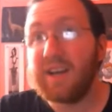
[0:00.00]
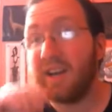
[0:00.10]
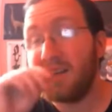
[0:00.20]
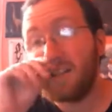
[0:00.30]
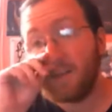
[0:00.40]

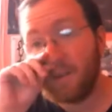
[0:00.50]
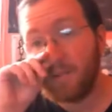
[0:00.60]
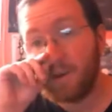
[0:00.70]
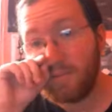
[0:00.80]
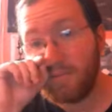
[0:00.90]
And I think if I
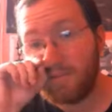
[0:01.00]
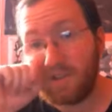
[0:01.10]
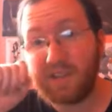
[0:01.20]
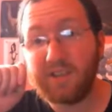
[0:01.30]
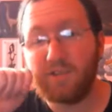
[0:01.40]
remember
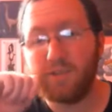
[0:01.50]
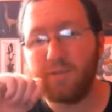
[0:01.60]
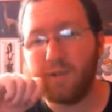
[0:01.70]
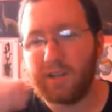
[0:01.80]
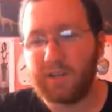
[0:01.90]
that you
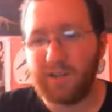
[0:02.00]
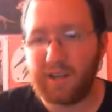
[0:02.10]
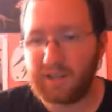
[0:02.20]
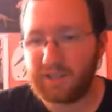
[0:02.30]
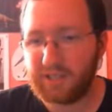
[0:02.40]
do
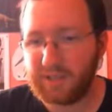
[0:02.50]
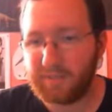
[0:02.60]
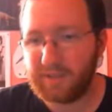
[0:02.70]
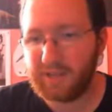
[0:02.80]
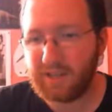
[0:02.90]
unlock
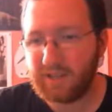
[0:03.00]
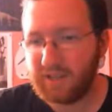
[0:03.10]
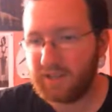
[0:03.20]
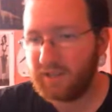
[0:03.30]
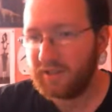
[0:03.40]
something
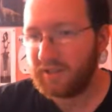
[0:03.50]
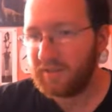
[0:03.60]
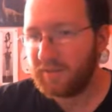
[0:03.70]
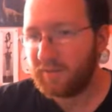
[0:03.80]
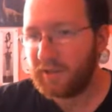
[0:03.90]

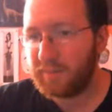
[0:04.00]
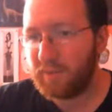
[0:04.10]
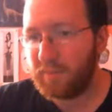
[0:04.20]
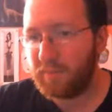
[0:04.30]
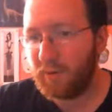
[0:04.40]
with
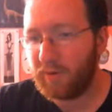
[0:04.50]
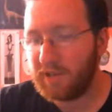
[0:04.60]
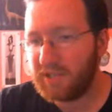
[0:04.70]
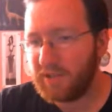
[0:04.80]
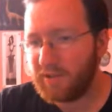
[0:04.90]
more
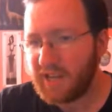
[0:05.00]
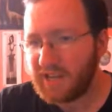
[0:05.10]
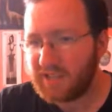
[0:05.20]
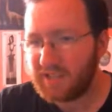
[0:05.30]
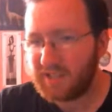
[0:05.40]
points that you
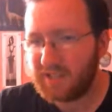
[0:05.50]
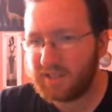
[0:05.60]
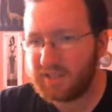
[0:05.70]
get.